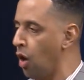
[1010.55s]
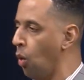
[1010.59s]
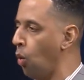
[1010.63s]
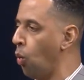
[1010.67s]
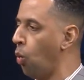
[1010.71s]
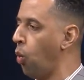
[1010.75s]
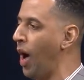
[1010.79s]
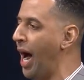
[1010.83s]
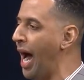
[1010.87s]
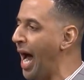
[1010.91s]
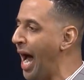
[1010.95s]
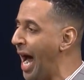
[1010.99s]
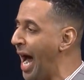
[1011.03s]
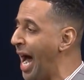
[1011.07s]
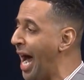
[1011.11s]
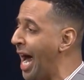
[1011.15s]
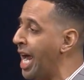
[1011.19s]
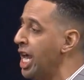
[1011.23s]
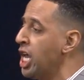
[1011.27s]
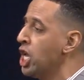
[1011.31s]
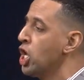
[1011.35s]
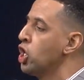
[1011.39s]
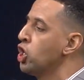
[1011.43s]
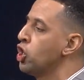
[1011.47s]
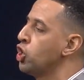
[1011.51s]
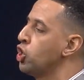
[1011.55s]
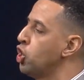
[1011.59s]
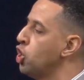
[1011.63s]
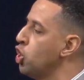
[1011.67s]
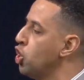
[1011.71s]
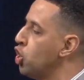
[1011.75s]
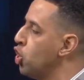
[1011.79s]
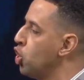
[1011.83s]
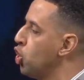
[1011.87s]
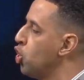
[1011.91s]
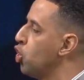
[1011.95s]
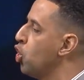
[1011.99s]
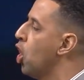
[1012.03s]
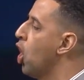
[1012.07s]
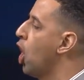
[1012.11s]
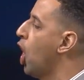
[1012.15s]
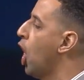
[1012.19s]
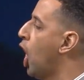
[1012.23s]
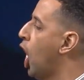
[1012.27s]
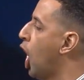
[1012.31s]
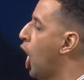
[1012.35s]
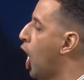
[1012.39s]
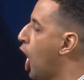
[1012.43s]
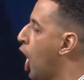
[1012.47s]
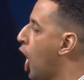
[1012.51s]
Why you
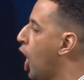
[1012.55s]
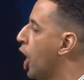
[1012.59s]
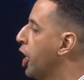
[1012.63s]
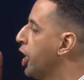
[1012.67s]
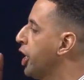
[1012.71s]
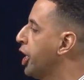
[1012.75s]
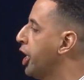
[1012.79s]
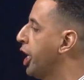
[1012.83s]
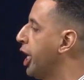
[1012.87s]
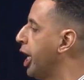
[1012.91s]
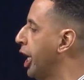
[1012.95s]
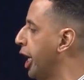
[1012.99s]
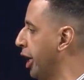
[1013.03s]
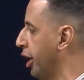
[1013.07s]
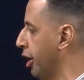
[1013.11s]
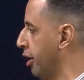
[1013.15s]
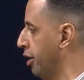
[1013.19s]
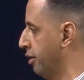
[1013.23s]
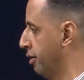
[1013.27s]
are here.